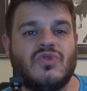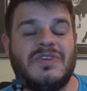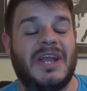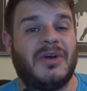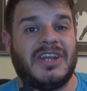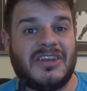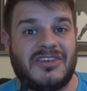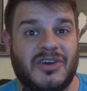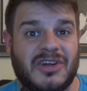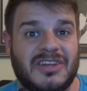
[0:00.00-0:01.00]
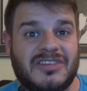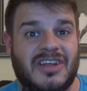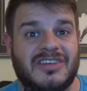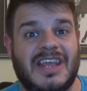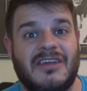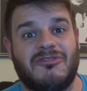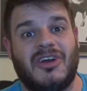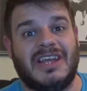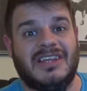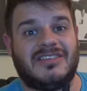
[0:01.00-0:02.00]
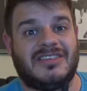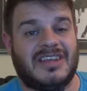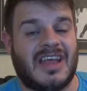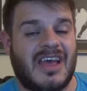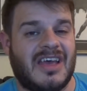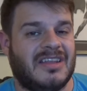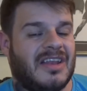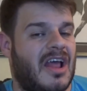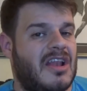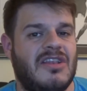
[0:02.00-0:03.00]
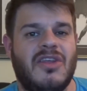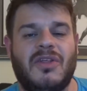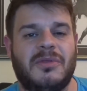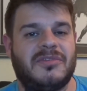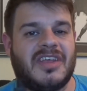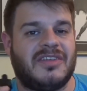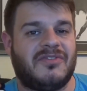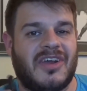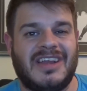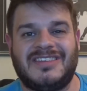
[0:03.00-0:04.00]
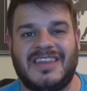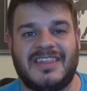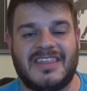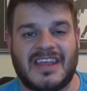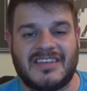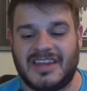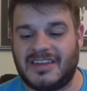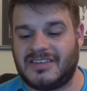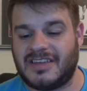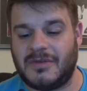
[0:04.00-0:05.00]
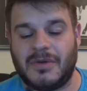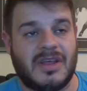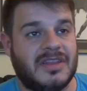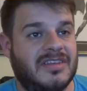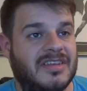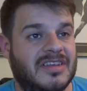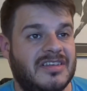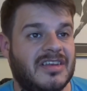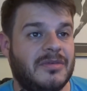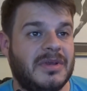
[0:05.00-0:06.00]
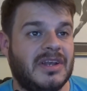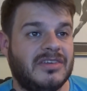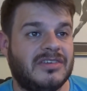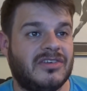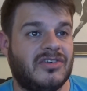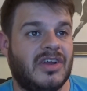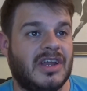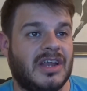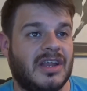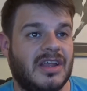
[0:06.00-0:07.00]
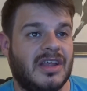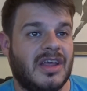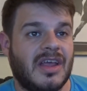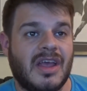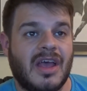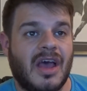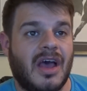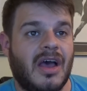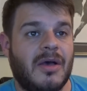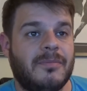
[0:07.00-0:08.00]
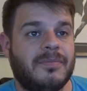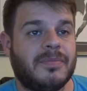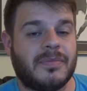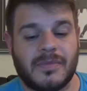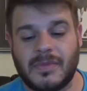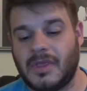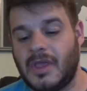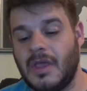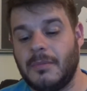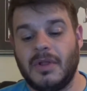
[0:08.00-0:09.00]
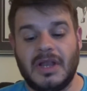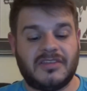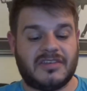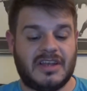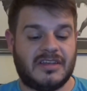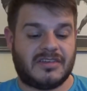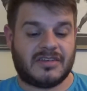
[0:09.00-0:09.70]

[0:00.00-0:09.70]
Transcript: Now, I know the chocolate's hard to get right. It's a lot of them taste very synthetic, so this is going to be nice to try. But let's try and